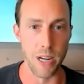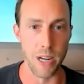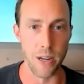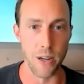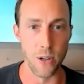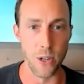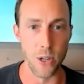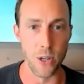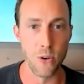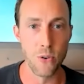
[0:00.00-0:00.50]
I
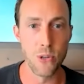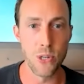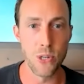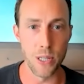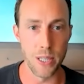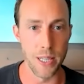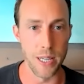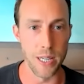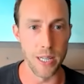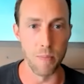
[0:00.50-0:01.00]
mean,
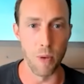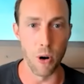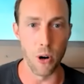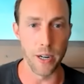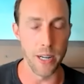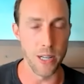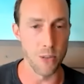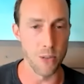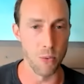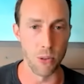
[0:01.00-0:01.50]
usually these
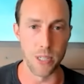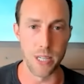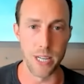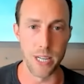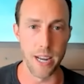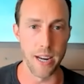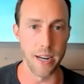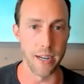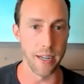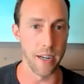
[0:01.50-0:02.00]
markets will
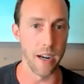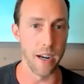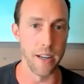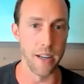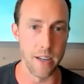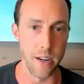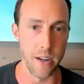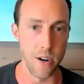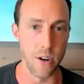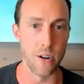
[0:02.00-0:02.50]
take
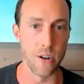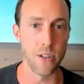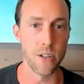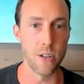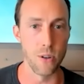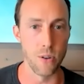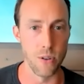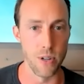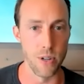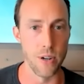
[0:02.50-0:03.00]
a year,
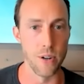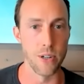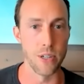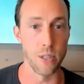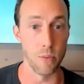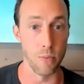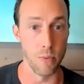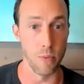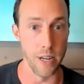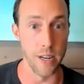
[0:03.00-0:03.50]
2
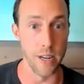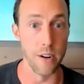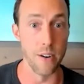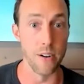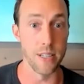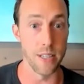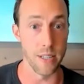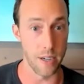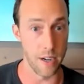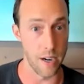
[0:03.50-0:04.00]
years, 3
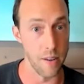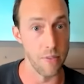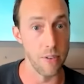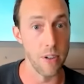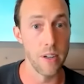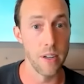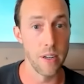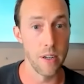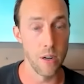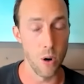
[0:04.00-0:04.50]
years to kind
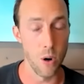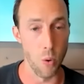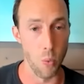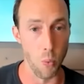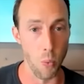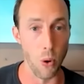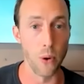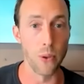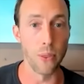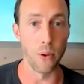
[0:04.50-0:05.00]
of
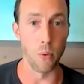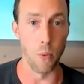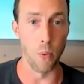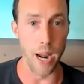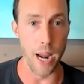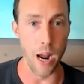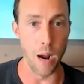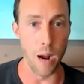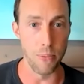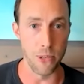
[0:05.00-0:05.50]
work their
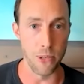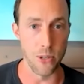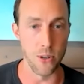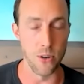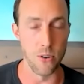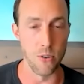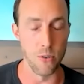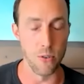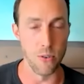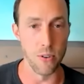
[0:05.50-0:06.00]
way up
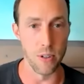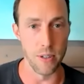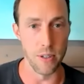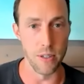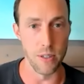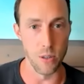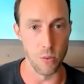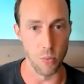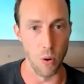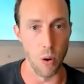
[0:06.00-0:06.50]
to
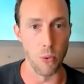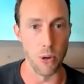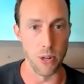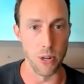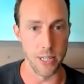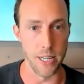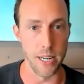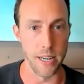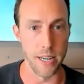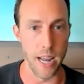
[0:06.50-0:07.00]
what
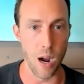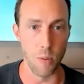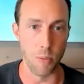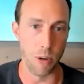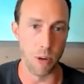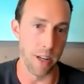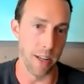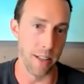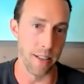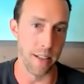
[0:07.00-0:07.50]
we're seeing
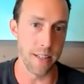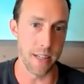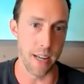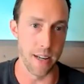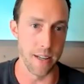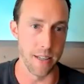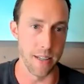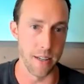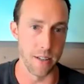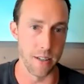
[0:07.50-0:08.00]
now. But in this
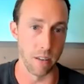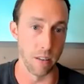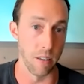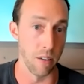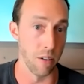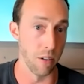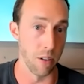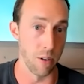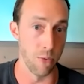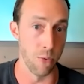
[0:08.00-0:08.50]
case, it
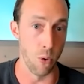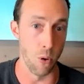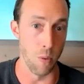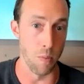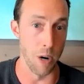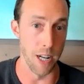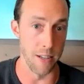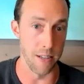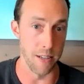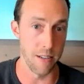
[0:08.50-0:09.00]
took literally
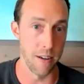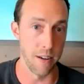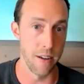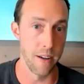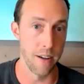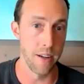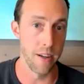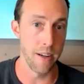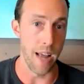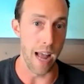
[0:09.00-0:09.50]
4 months.
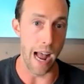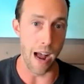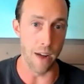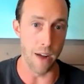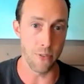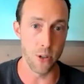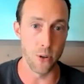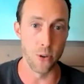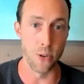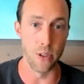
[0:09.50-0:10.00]

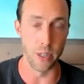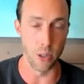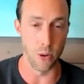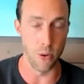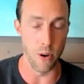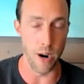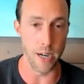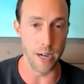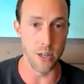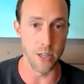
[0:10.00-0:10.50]
After the
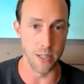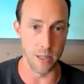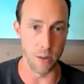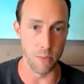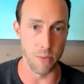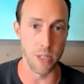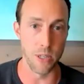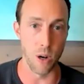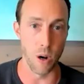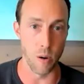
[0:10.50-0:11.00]
corrections
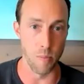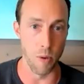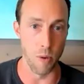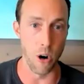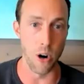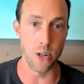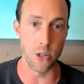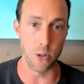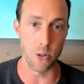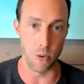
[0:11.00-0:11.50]
that we saw in
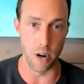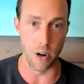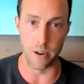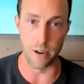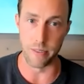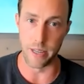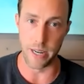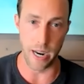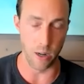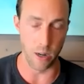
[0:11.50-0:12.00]
March,
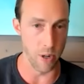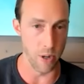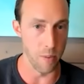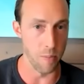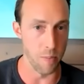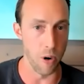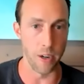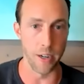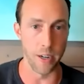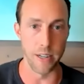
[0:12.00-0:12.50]
where the
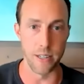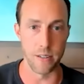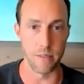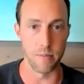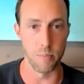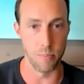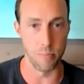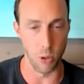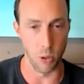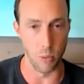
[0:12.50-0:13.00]
equity
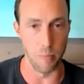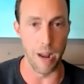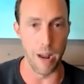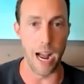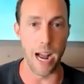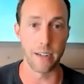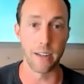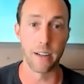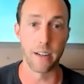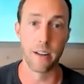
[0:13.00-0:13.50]
markets pulled
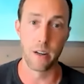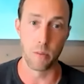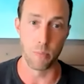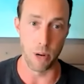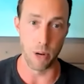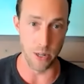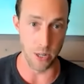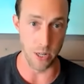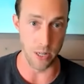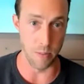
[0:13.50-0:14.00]
back,
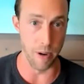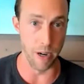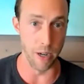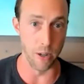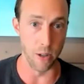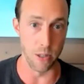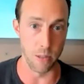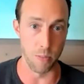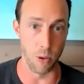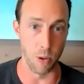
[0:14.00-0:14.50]
precious
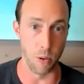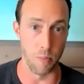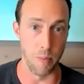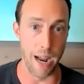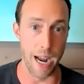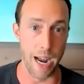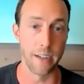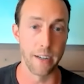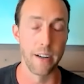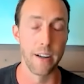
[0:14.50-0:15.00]
metals
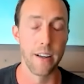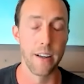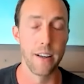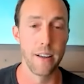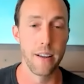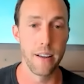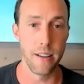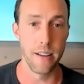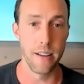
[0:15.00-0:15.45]
pulled back,